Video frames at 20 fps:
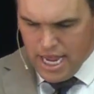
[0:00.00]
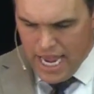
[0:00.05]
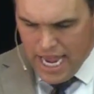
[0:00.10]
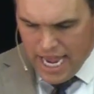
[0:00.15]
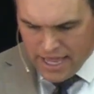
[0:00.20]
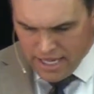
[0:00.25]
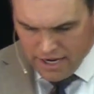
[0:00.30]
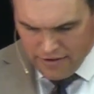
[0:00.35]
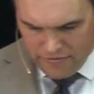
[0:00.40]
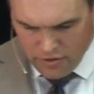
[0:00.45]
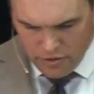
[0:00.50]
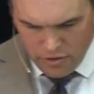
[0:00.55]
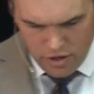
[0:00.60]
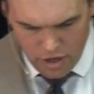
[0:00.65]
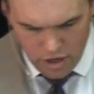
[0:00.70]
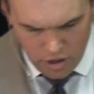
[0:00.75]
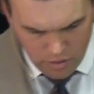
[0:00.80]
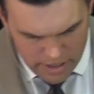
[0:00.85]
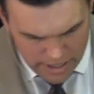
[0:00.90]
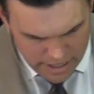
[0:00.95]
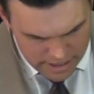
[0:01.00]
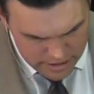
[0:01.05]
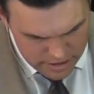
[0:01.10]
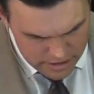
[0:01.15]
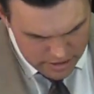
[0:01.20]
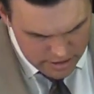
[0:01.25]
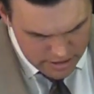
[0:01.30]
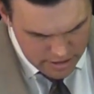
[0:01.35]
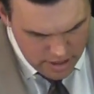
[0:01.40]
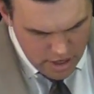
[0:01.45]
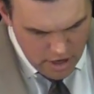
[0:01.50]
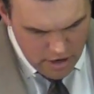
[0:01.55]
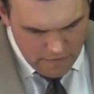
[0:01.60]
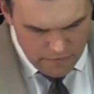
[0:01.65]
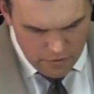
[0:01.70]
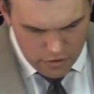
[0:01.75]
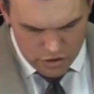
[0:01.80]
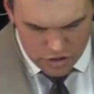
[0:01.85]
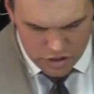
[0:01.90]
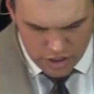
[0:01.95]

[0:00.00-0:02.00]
And then if you notice, verse